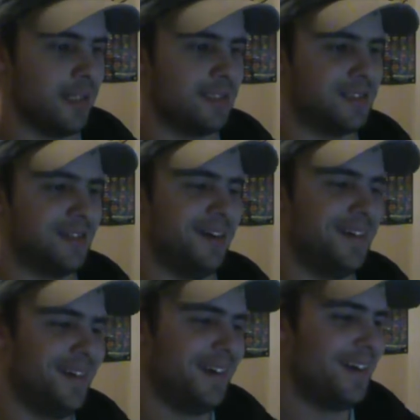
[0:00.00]
So,
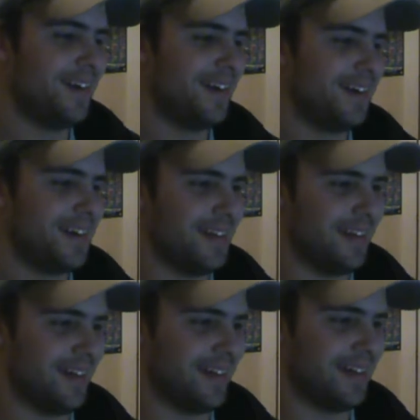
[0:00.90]

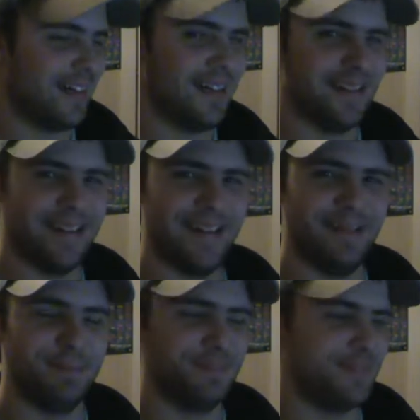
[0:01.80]
yeah,
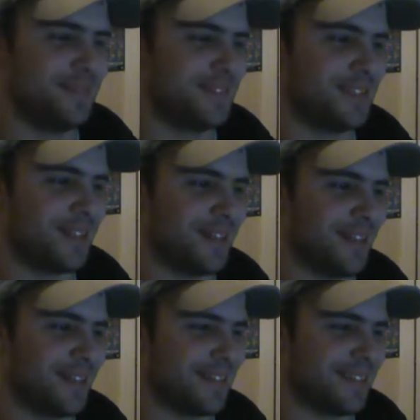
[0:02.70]
I'm sorry.